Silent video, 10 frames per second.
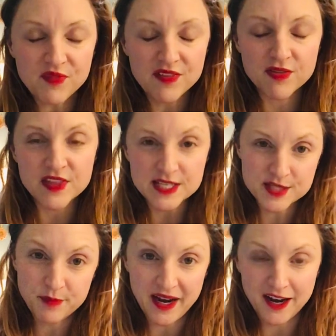This
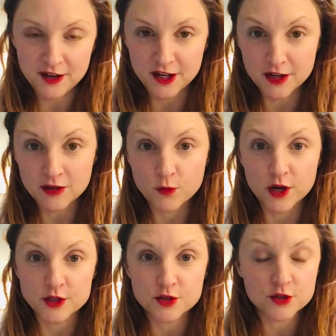pattern
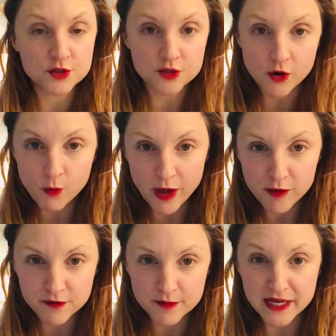works so well
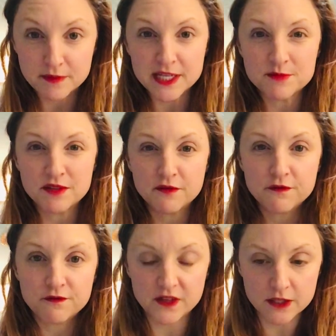for me and makes me
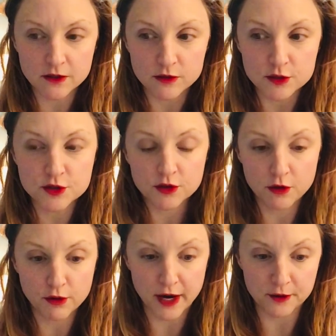feel so
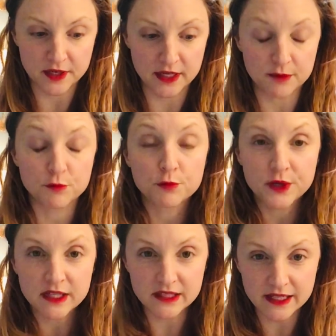grounded, and
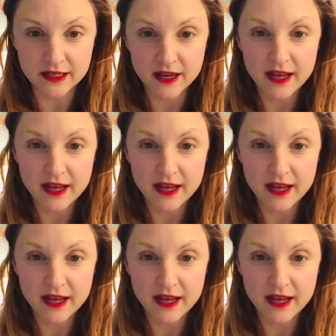really